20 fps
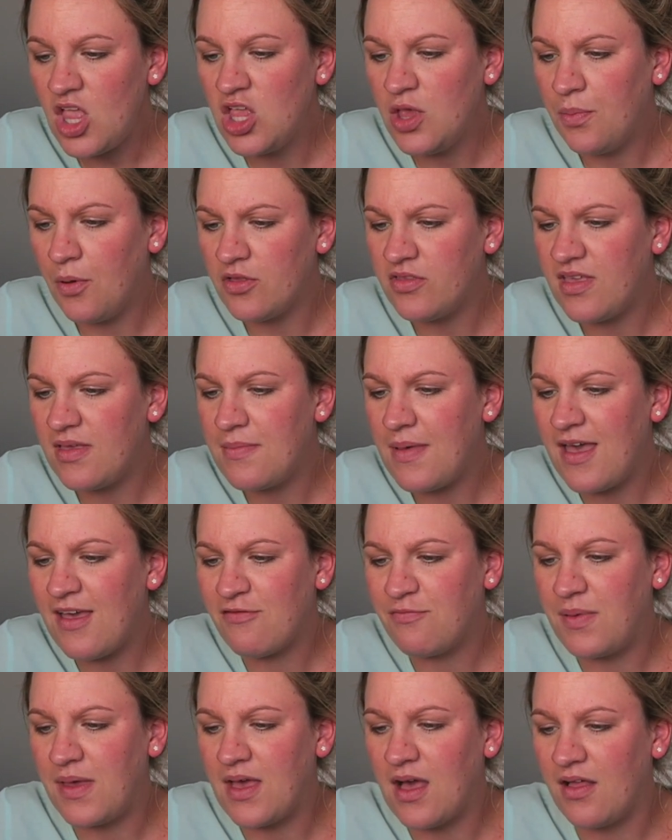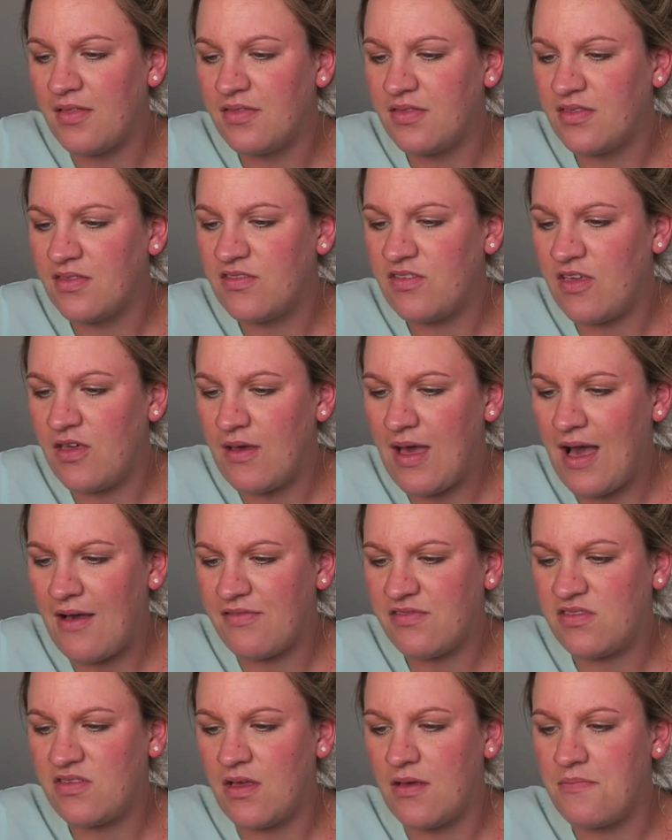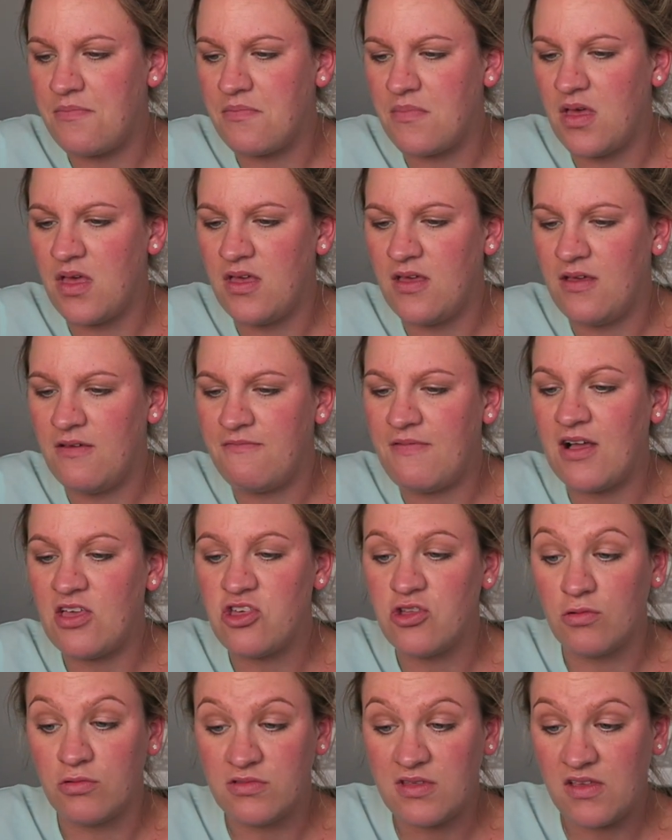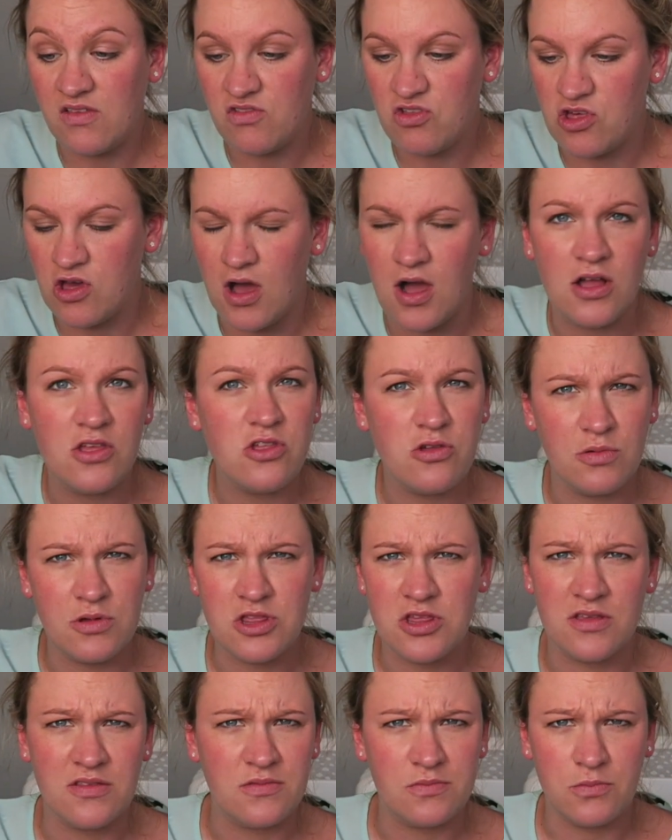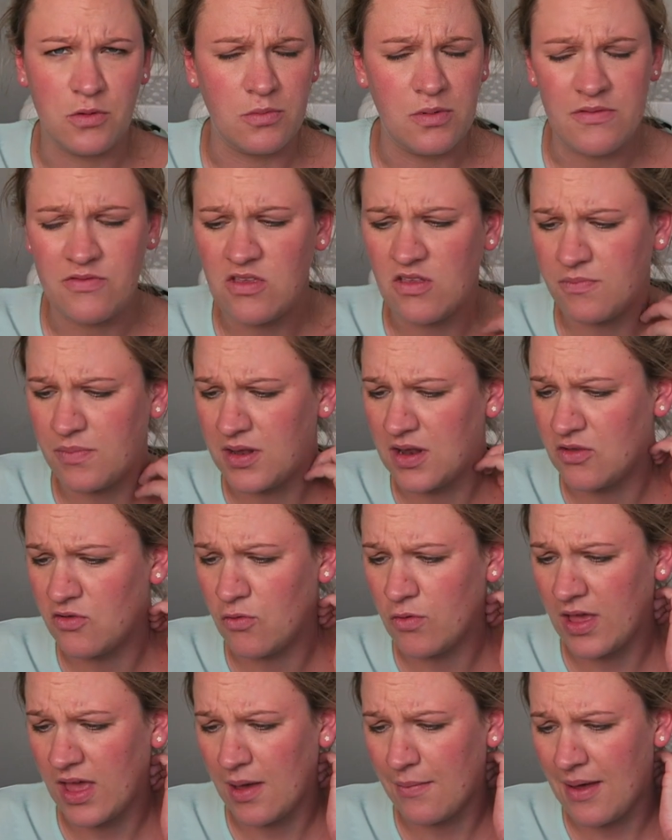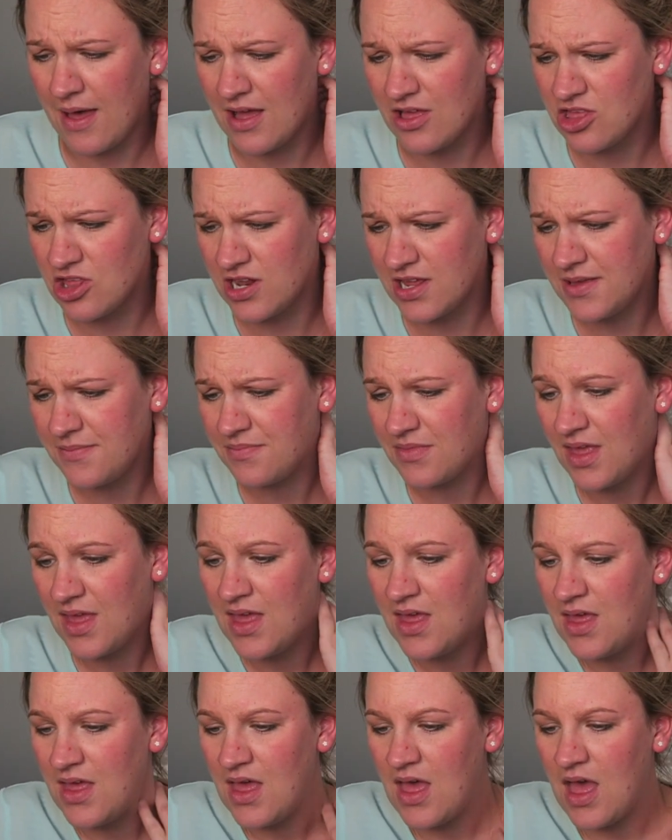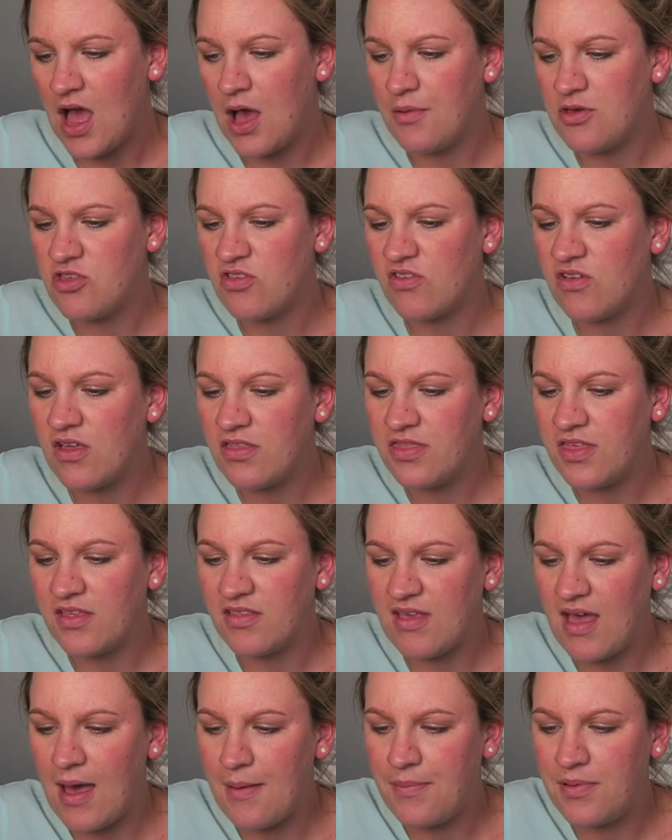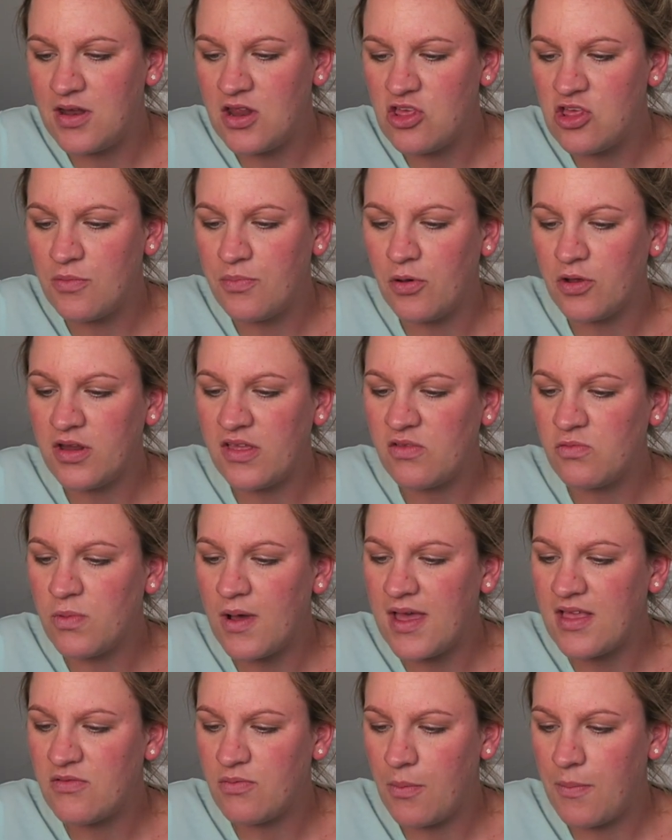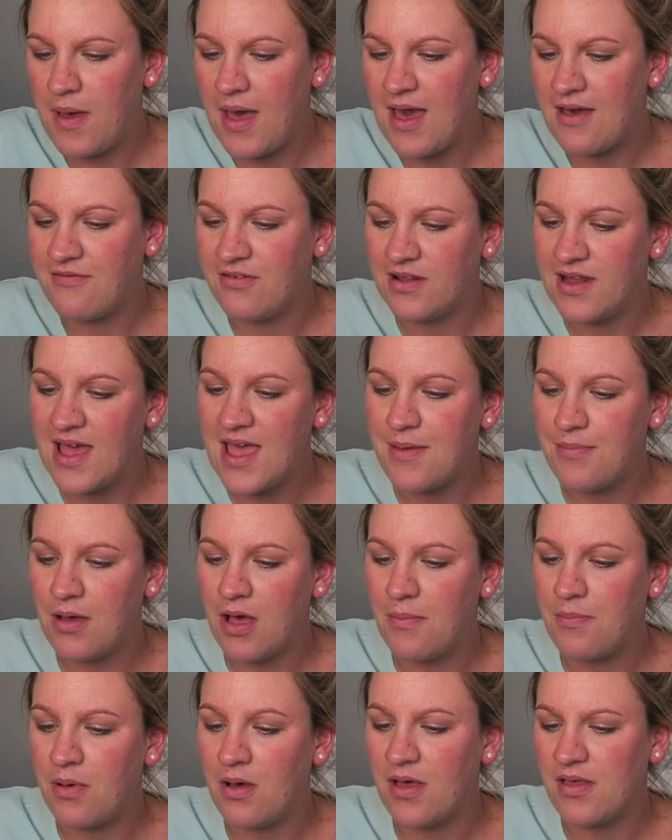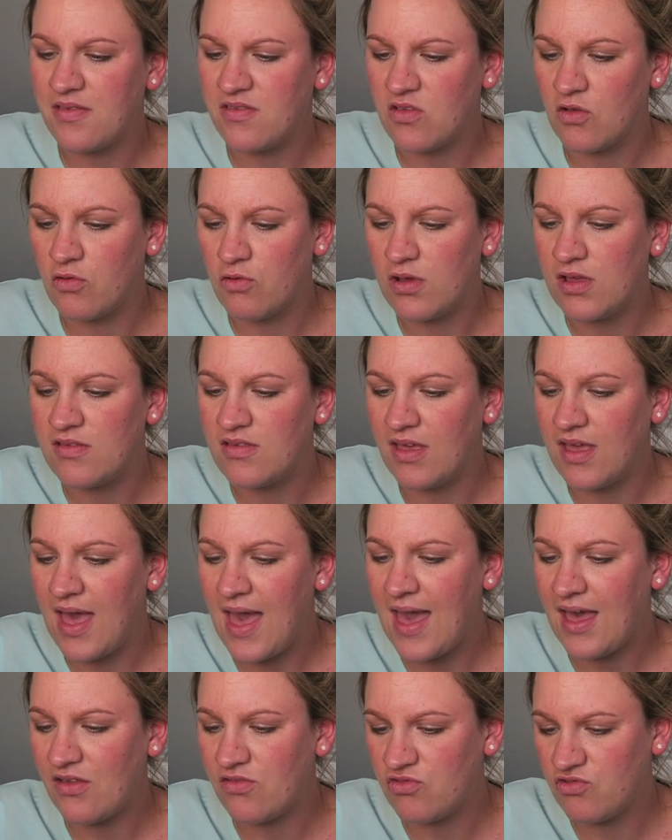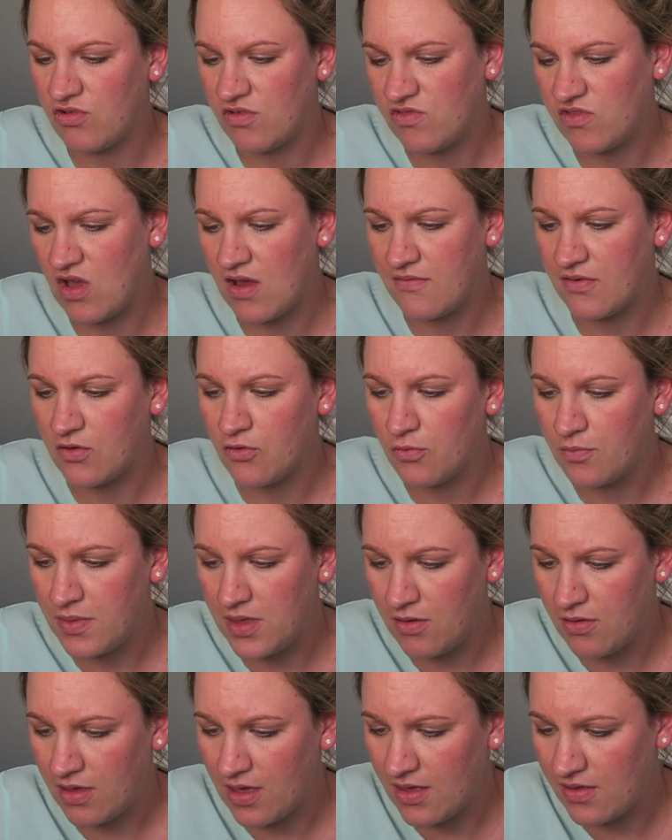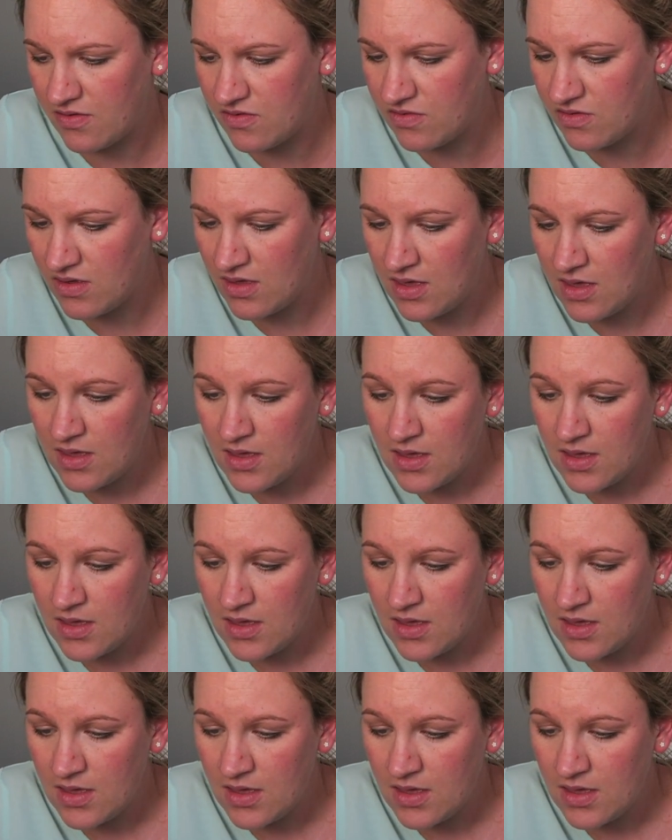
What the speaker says: Your body may have begun to have some vaginal discharge, which is what we've just been talking about actually, which is a good thing to happen. It's your body's way to prepare for labour by secreting extra cervical mucus.